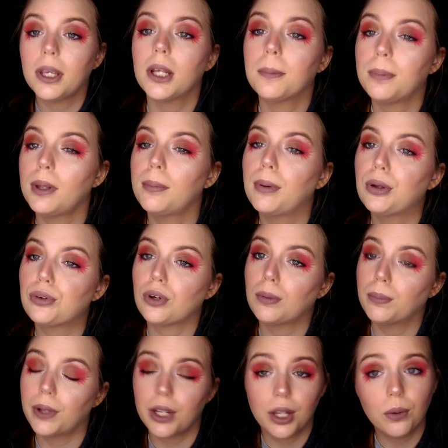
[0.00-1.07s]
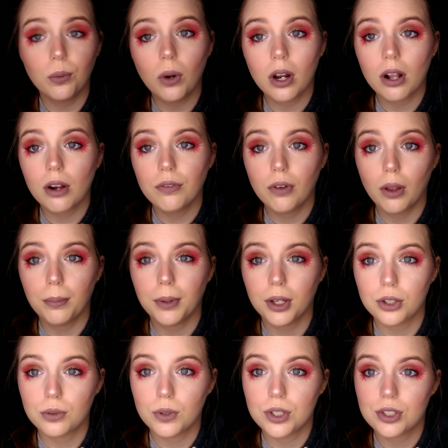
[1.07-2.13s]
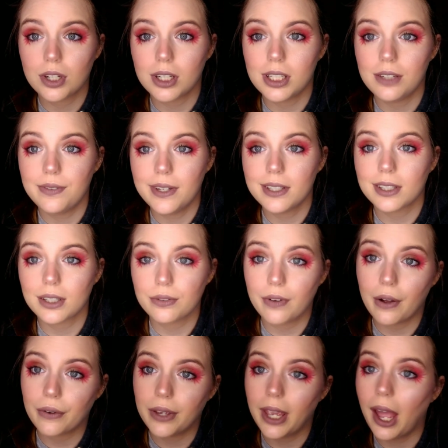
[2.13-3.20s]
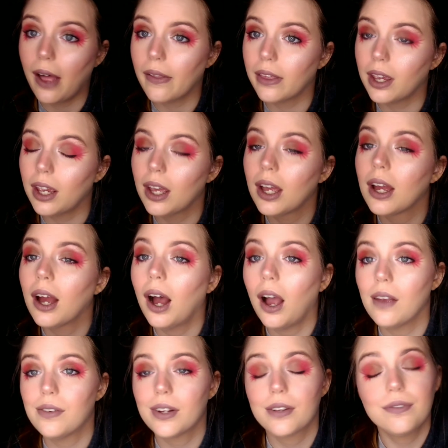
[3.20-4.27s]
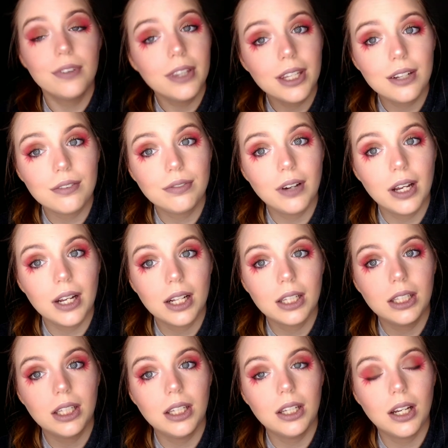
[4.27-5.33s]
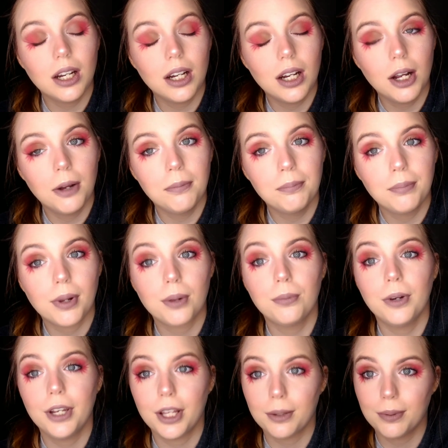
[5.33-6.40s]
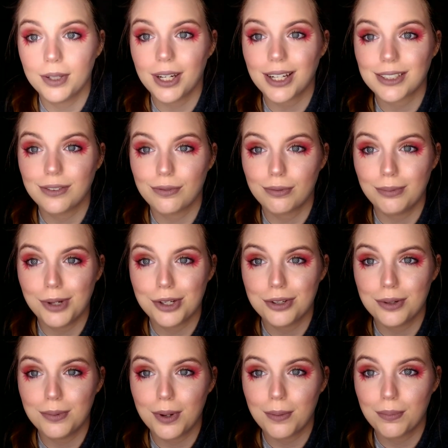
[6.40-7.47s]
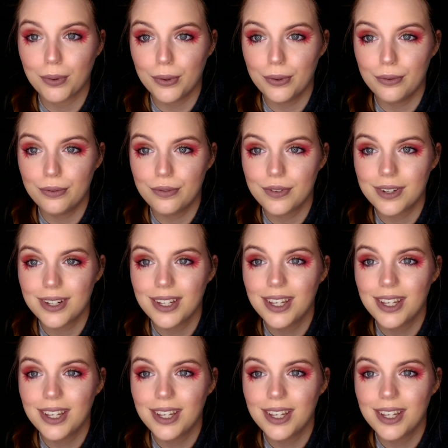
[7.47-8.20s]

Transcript: Be good people, drink plenty of water, follow me on twitch.tv/ValkiAli. I've hit affiliate finally, but I'm waiting on my tax information to be approved.